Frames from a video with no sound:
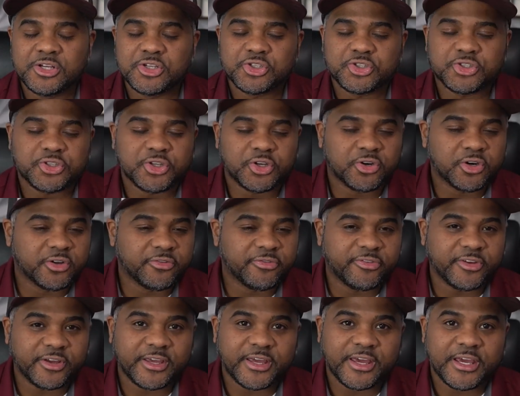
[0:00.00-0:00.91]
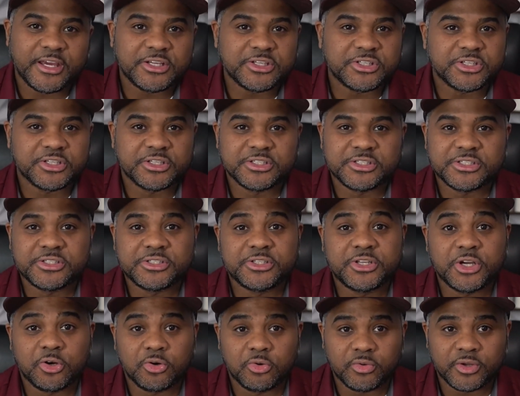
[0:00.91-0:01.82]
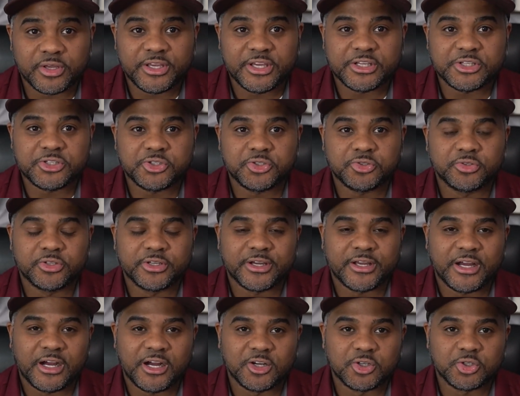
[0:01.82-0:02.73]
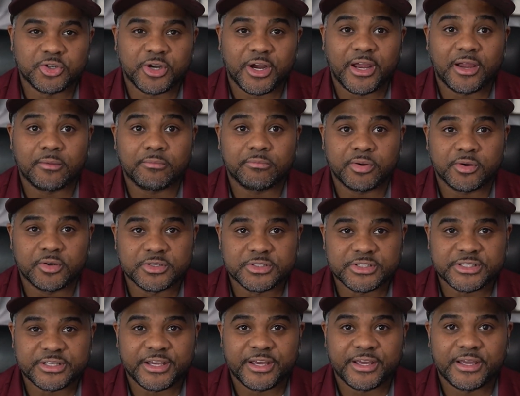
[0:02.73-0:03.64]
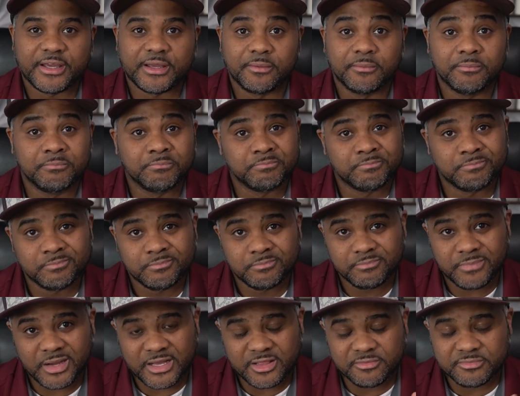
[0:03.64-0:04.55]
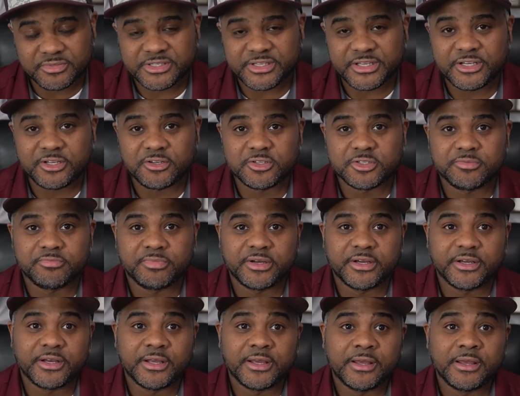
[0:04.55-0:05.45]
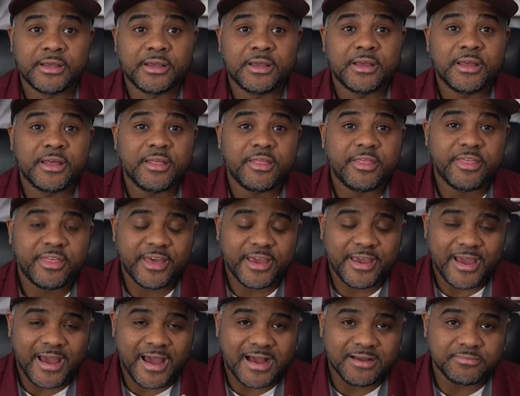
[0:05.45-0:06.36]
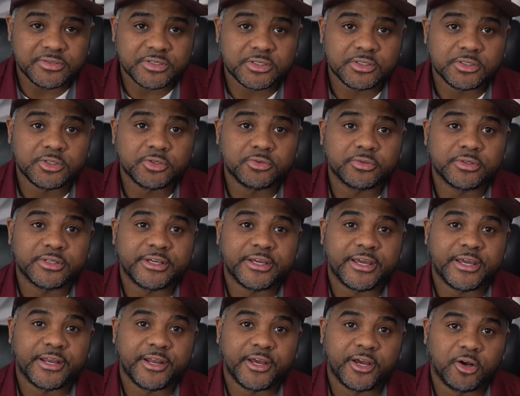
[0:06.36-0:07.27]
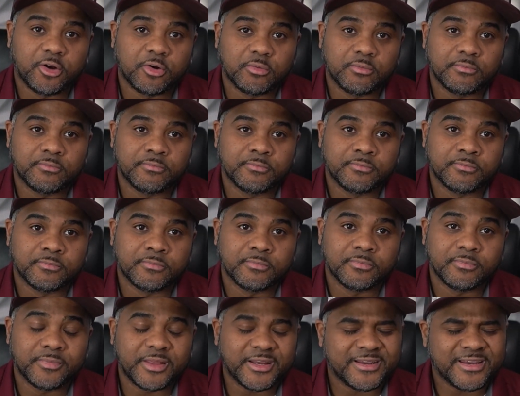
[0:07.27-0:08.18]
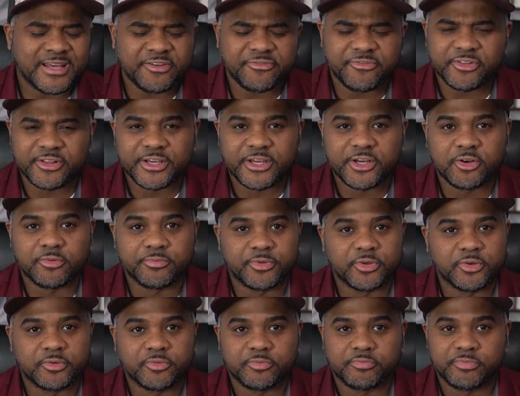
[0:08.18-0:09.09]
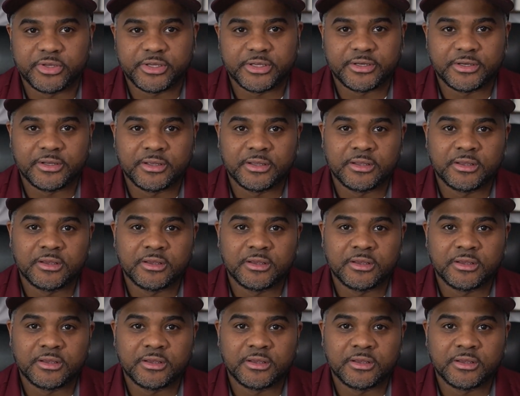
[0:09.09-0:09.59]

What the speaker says: certifications don't get you the contract per se by themselves, but they absolutely can help. They definitely help you compete.